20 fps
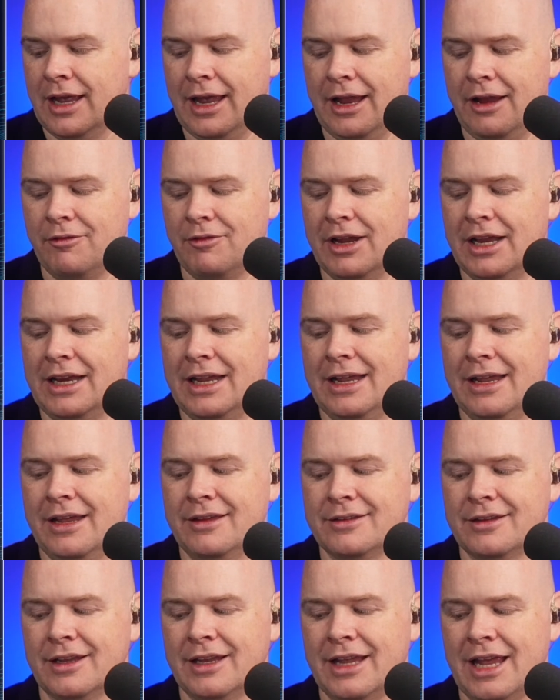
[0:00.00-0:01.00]
It really
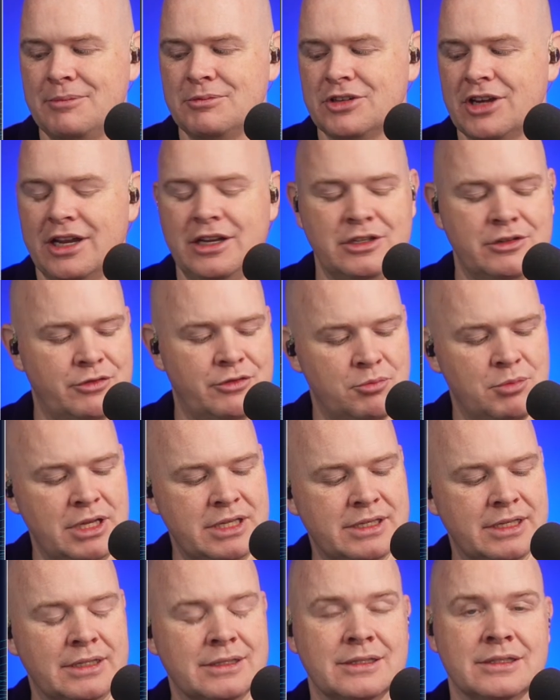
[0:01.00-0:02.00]
is a game changer for
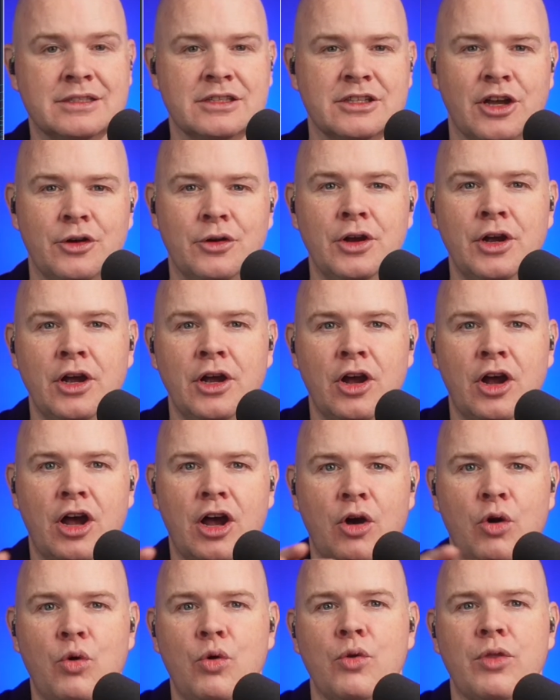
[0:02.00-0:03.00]
meetings. And so
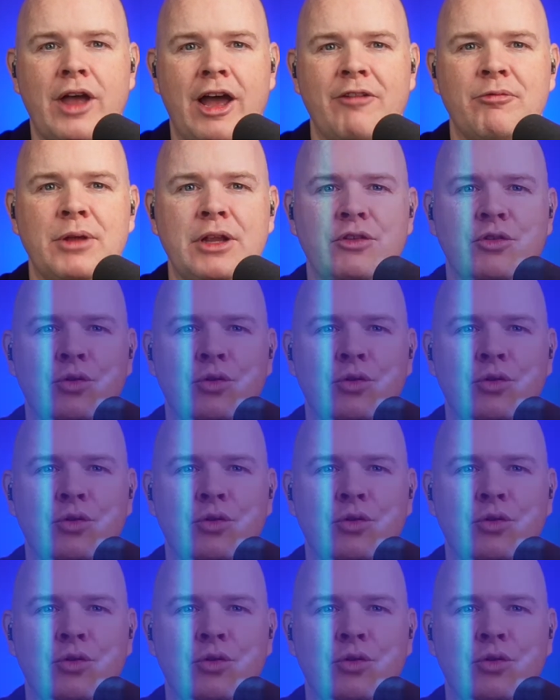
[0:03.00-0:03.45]
all that I've